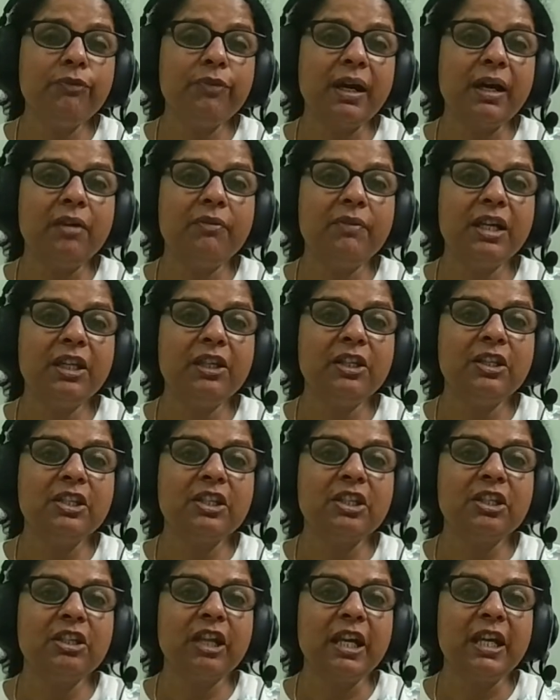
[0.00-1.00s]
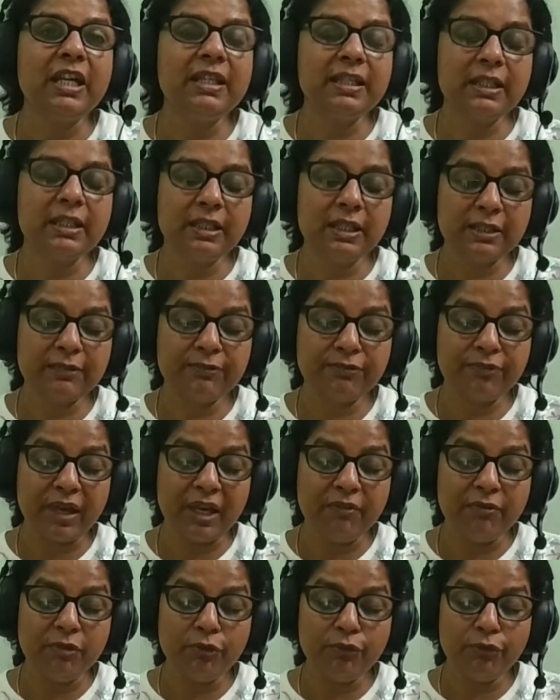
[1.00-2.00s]
having this grace and this
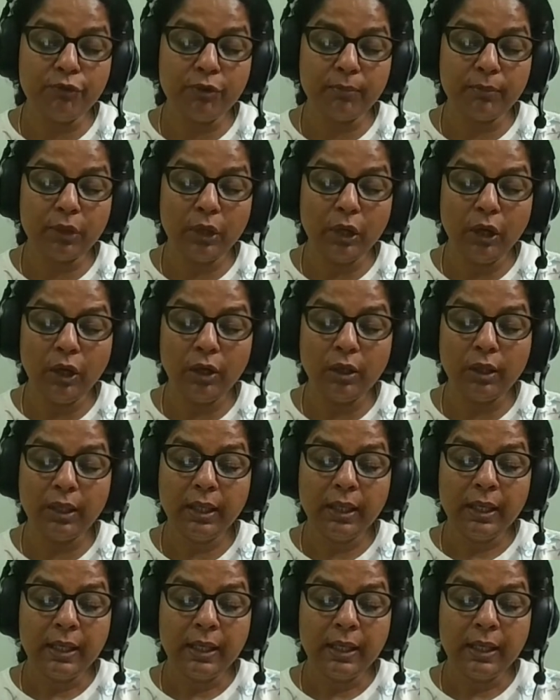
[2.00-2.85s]
favor from God,